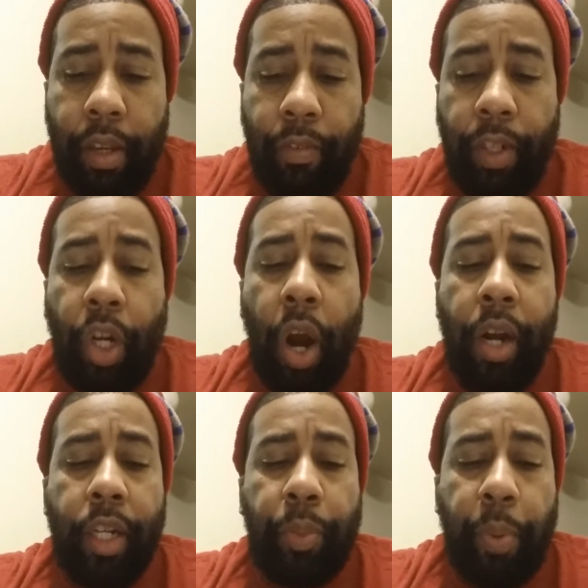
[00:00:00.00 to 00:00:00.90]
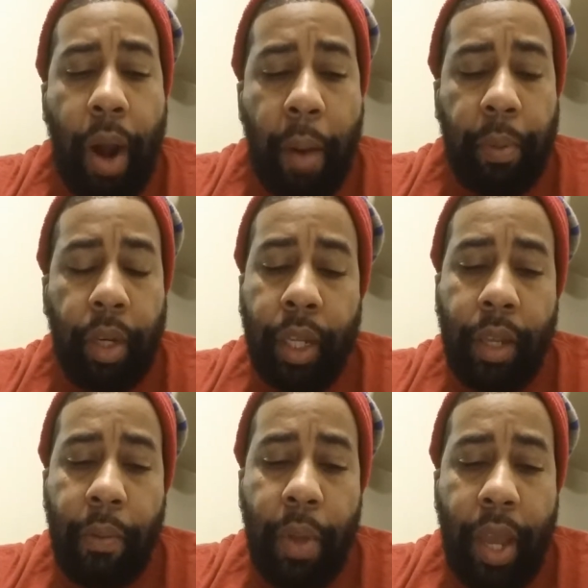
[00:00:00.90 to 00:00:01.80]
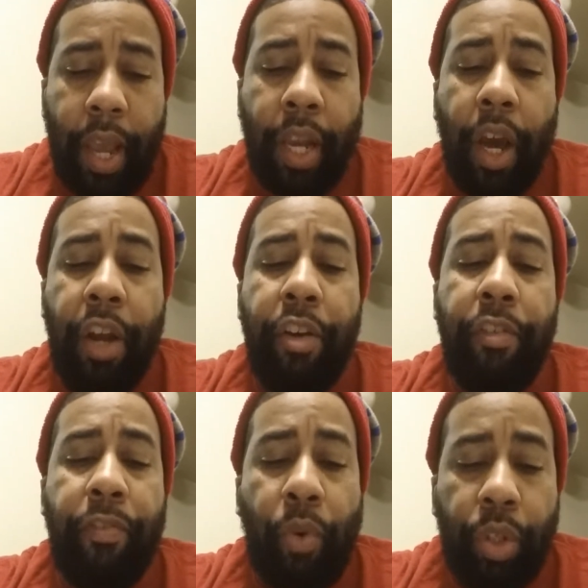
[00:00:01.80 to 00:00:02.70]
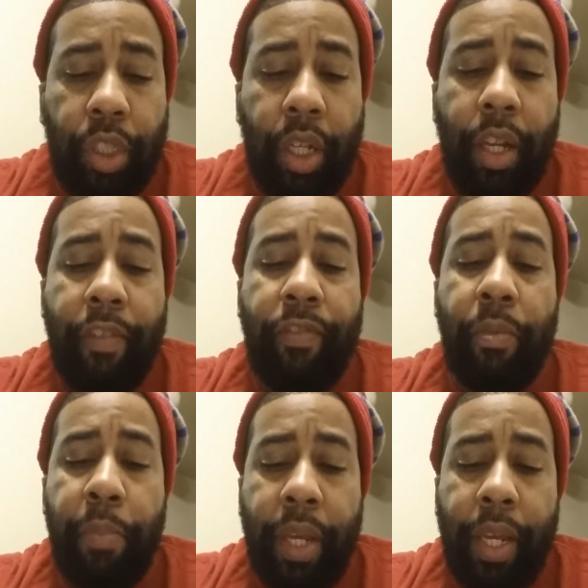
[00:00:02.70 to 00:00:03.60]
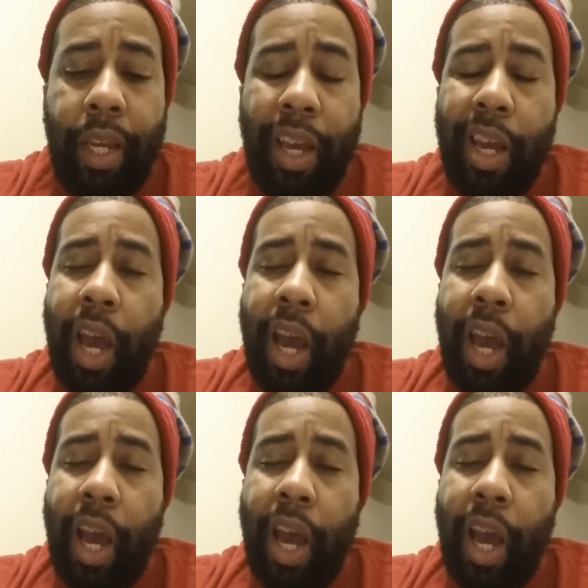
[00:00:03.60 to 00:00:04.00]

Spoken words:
regarded as property, and unfortunately for me,